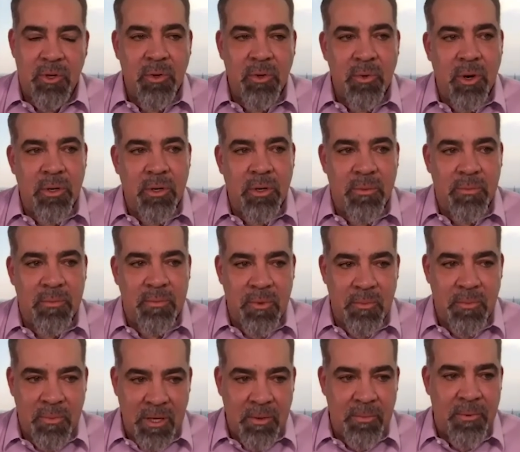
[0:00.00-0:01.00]
Who are the
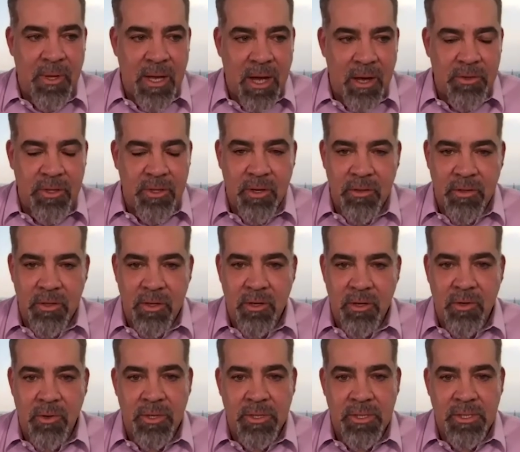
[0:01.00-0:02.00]
people out there that are
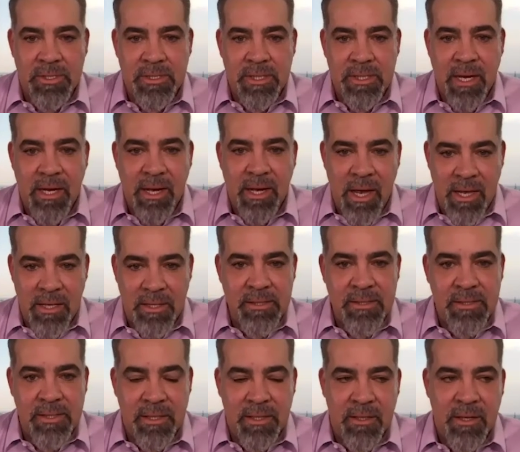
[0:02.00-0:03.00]
going to say, hey,
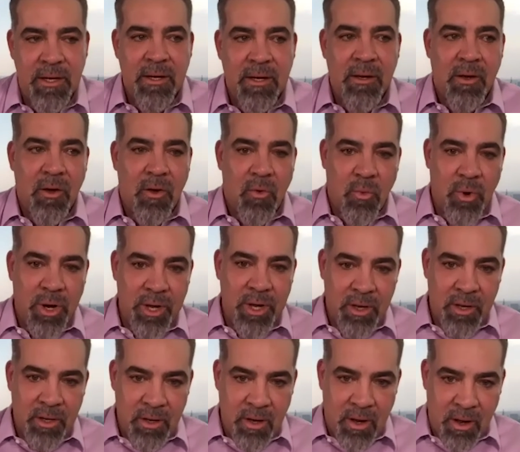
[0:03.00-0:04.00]
listen,
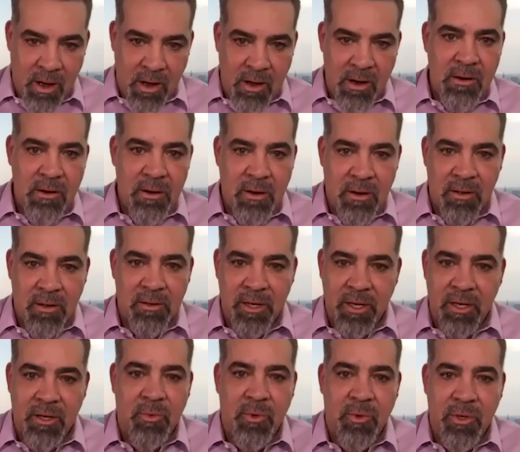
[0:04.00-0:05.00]
we are all
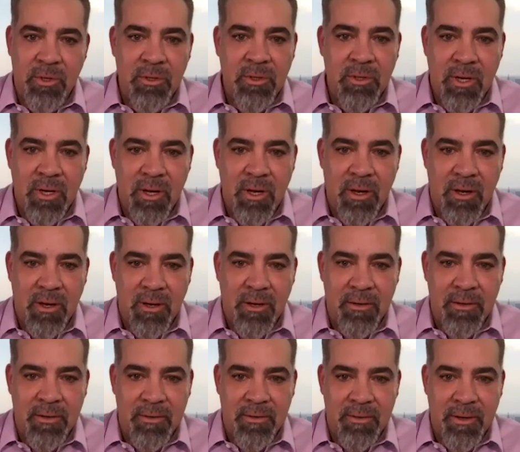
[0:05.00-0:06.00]
equal,
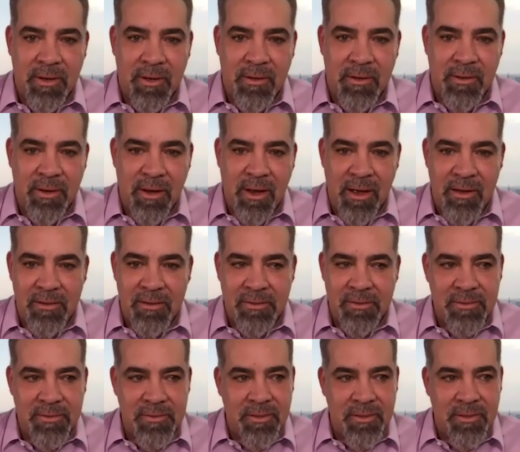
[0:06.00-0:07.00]
and
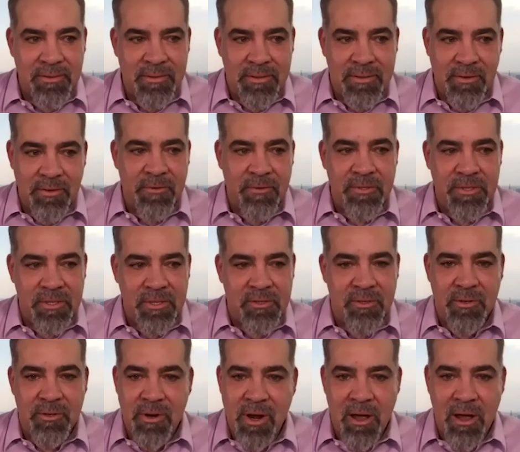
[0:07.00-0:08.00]
differences
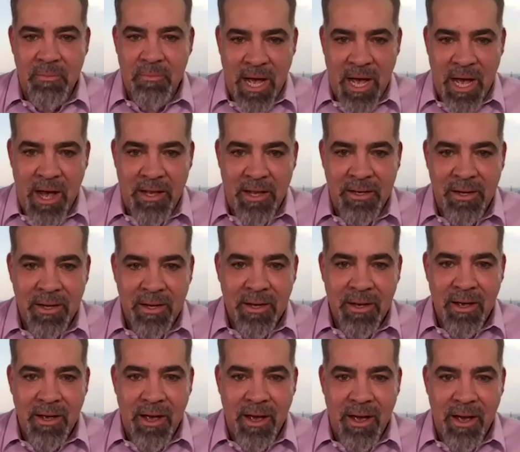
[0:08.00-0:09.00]
are not bad.
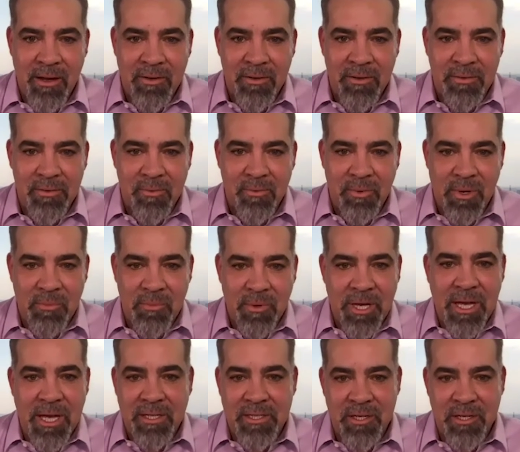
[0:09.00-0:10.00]
And when we
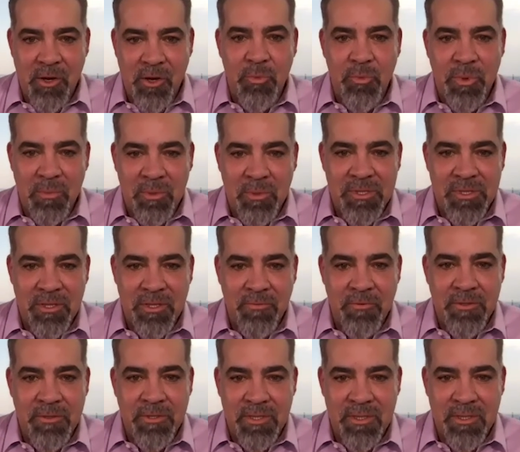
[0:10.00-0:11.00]
get to know people's
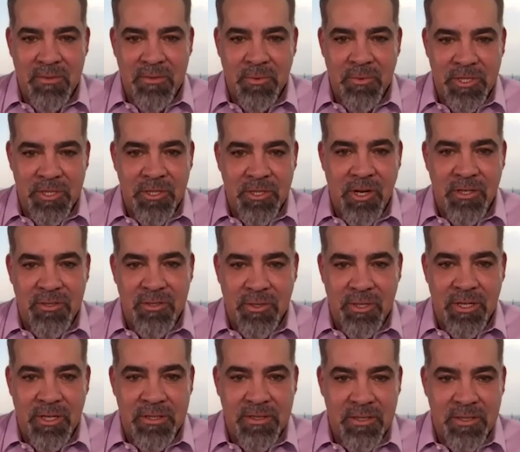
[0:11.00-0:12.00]
differences, we should also
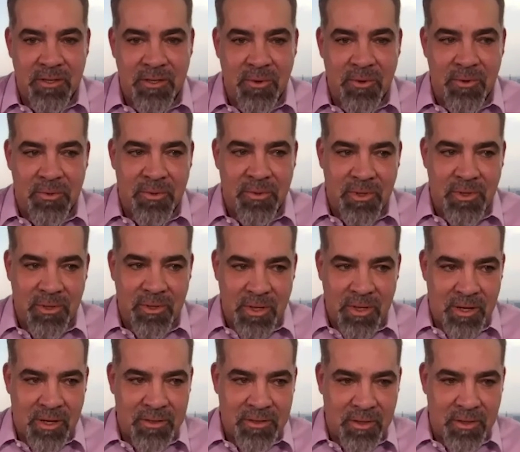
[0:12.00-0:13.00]
get to know
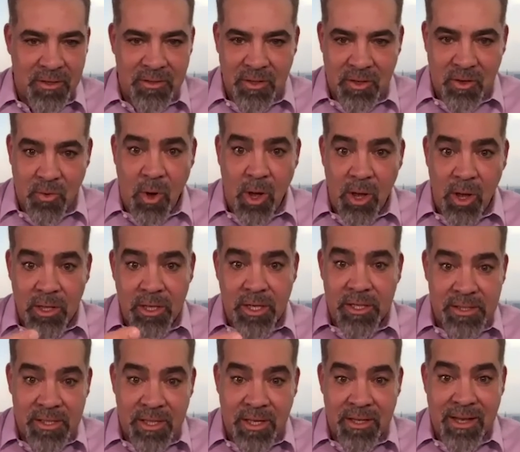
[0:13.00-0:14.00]
the
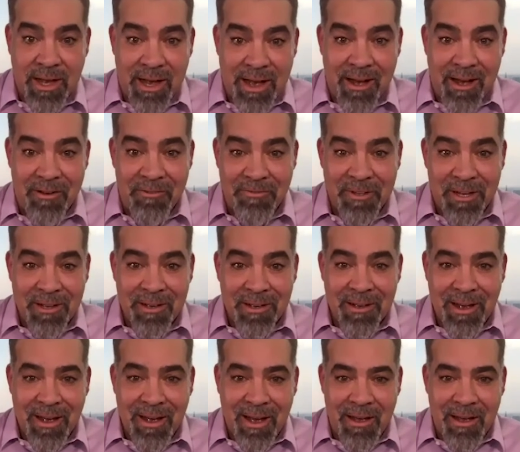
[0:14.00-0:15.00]
qualities that they have,
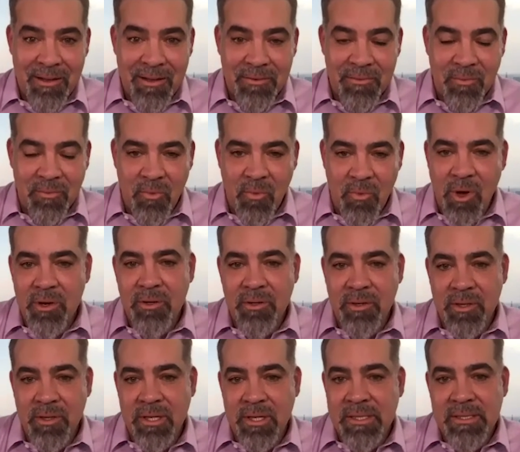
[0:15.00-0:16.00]
and what are
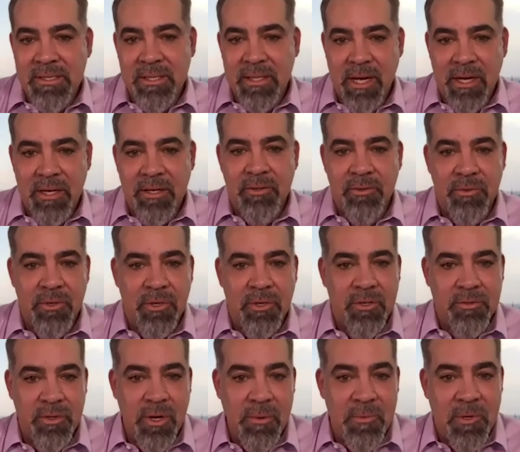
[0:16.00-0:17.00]
the things that they can do to
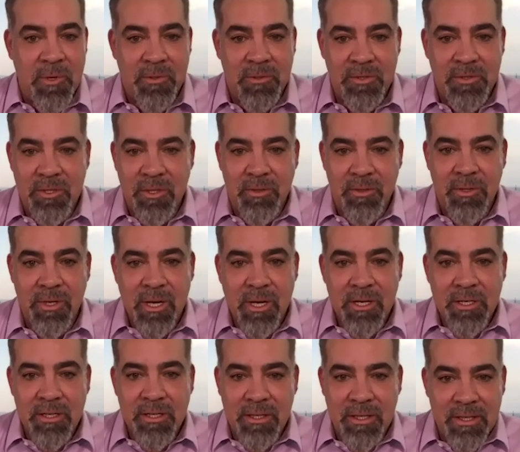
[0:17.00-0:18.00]
contribute. So,
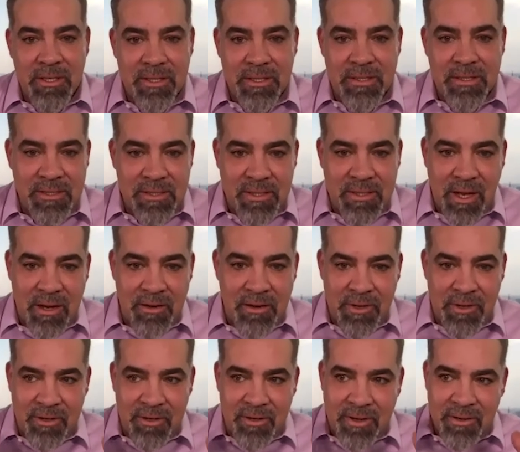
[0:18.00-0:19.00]
and this is kind of
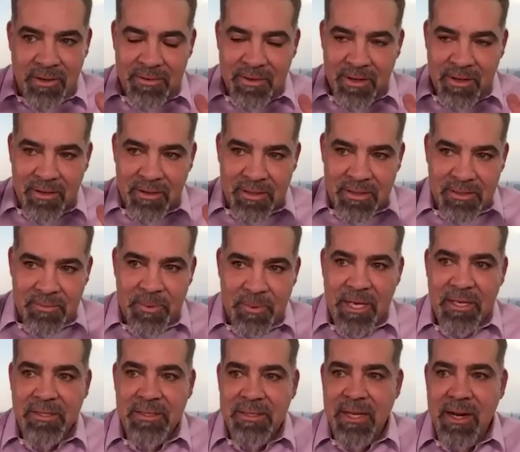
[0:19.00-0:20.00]
a
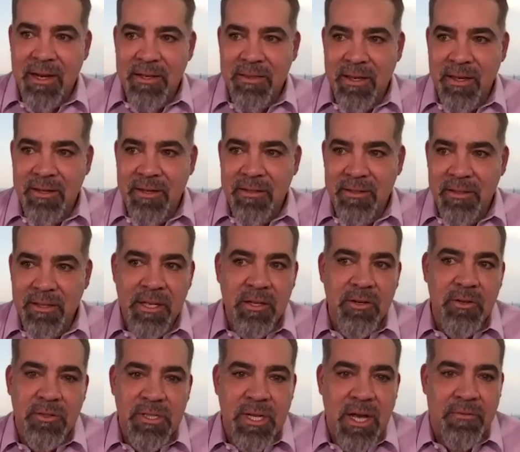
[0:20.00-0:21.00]
space that I think
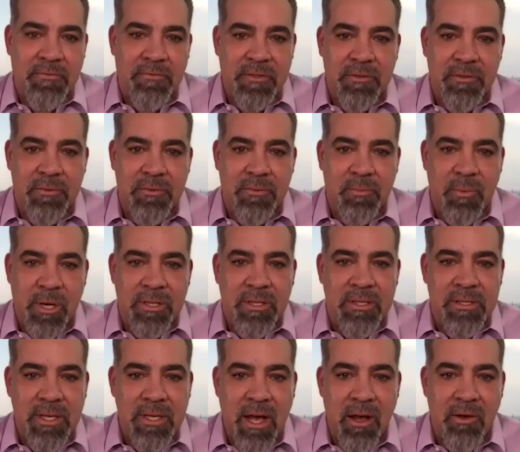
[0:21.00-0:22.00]
leaders have to bring
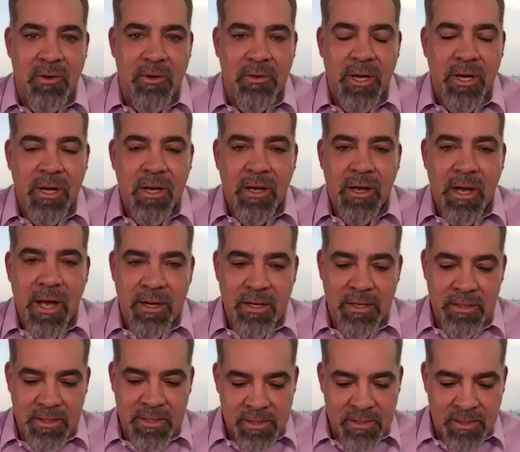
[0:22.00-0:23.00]
this out. And
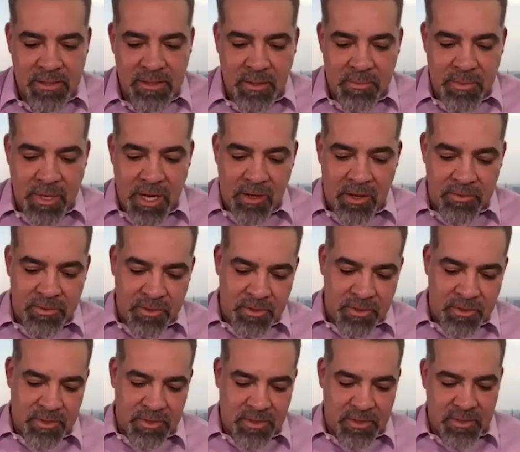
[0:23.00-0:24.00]
it doesn't come down to
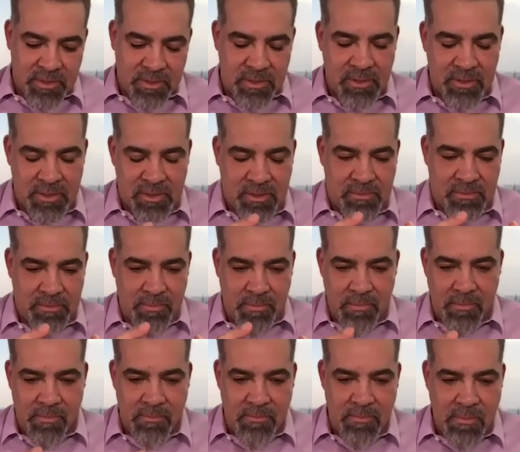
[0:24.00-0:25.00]
this
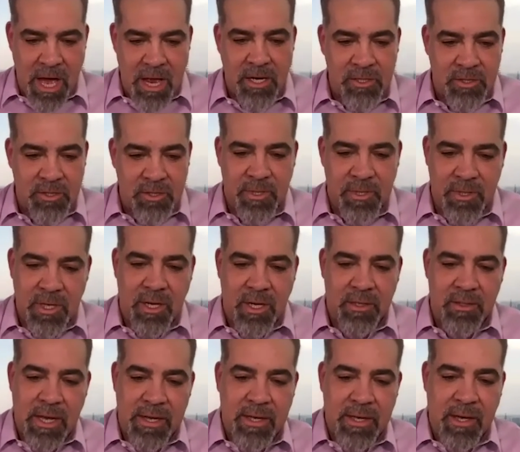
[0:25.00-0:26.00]
management thing,
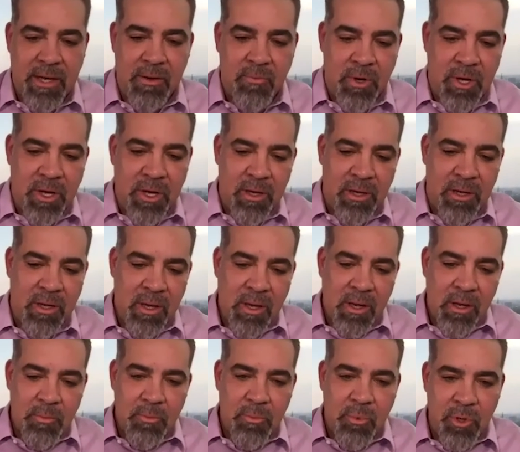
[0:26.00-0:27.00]
like, can we
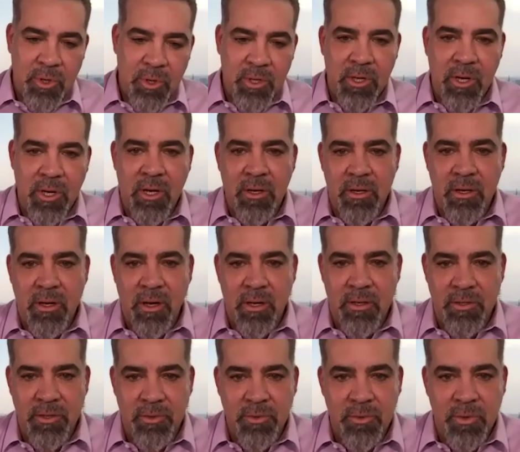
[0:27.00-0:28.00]
put a
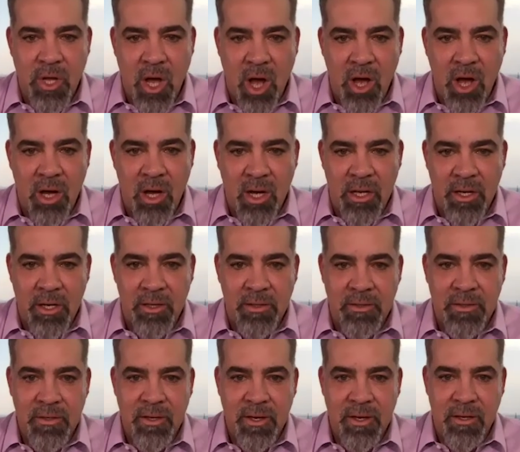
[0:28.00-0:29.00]
new law on
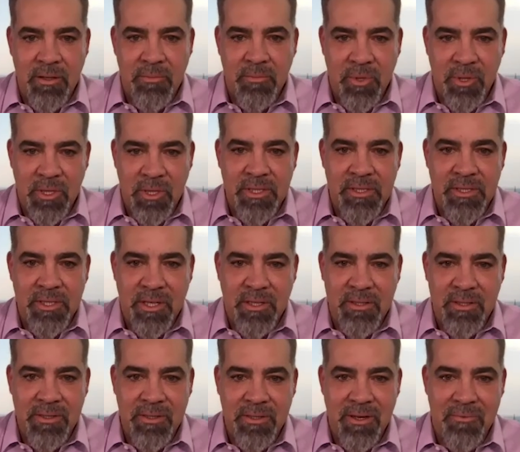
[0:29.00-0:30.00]
it and police it?
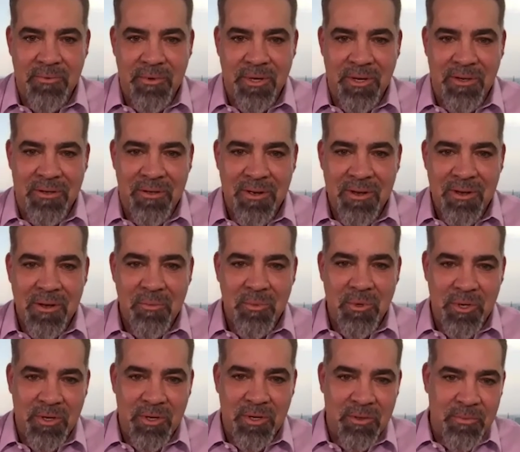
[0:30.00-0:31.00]
Can we
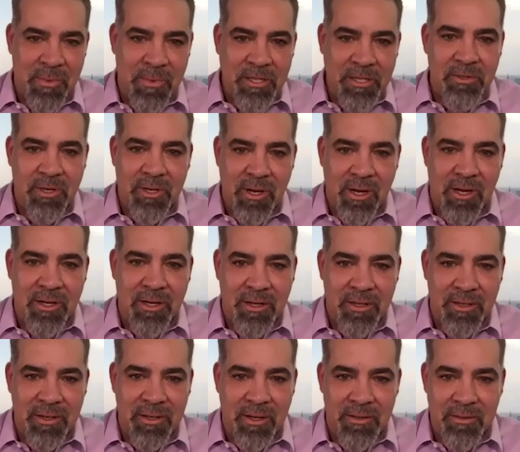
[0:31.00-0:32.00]
put a new metric on
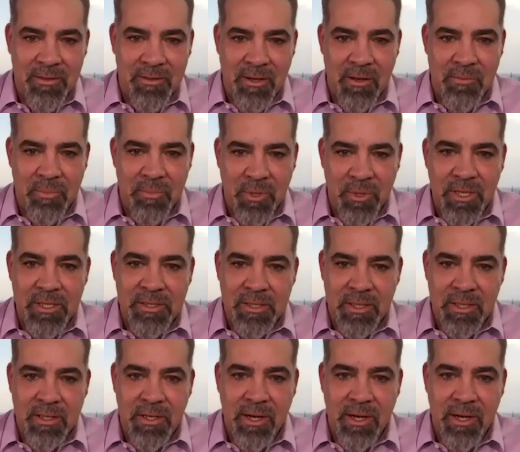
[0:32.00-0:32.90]
it and police it.